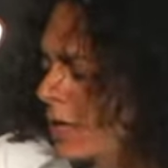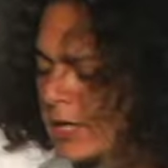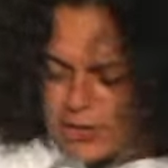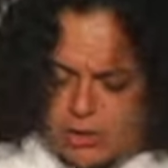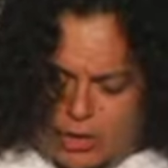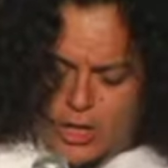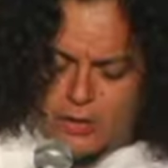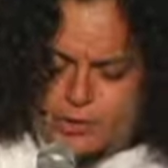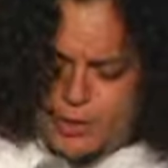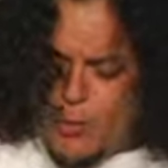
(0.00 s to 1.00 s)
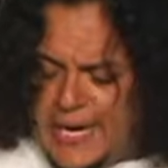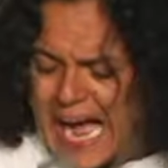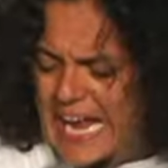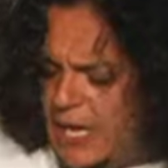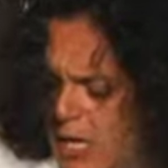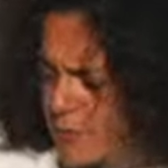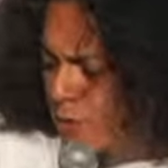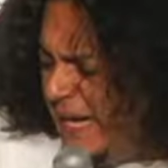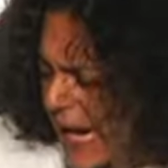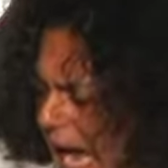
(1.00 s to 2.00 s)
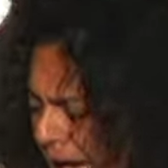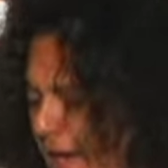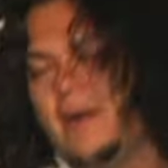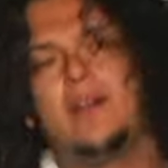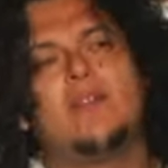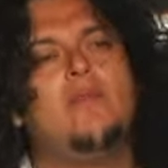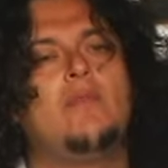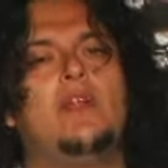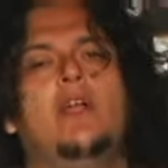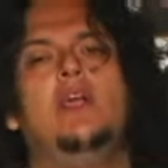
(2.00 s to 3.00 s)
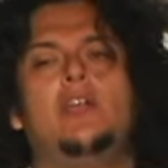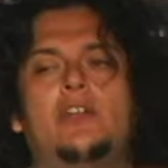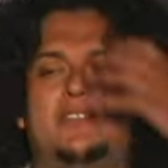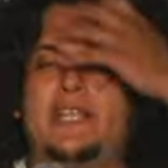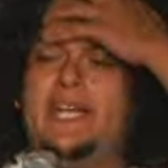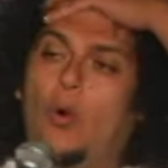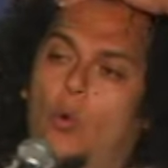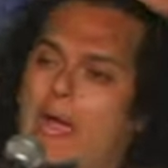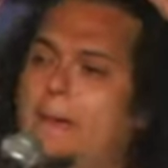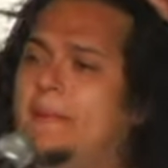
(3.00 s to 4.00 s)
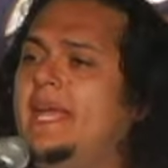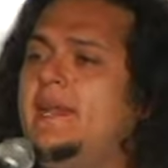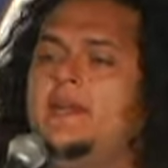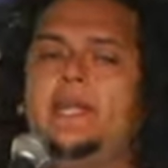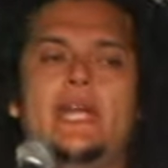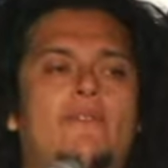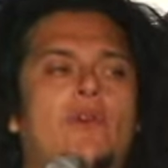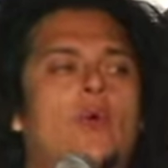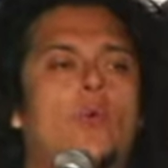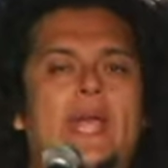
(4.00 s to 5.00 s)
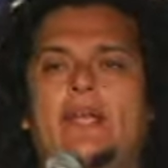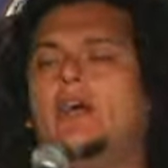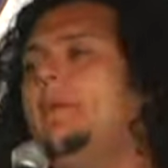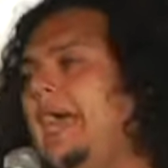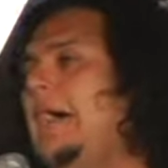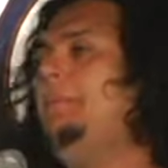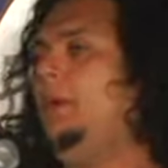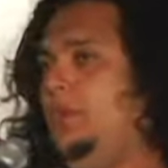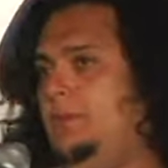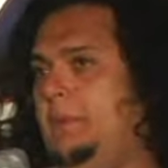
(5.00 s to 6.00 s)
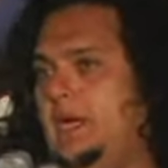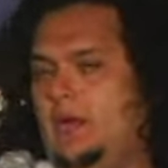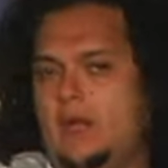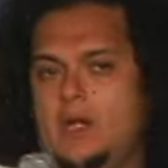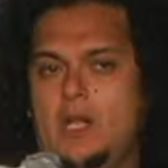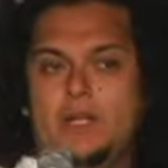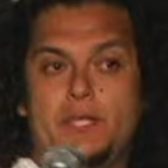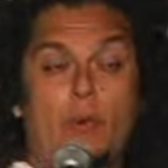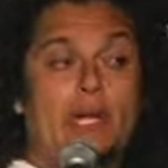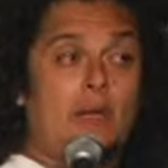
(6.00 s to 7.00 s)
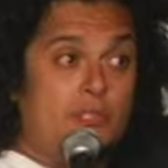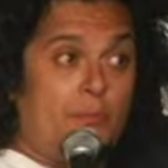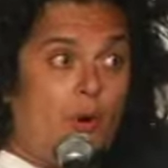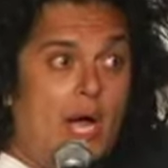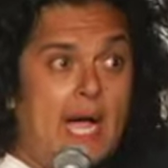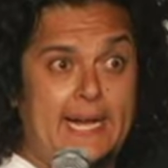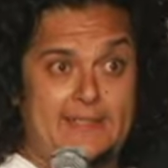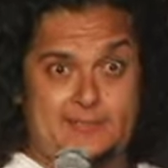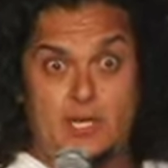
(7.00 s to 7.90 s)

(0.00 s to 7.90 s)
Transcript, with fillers: He don't love you the way I love you, mija. Cause see, women never wake up happy with me. They wake up surprised.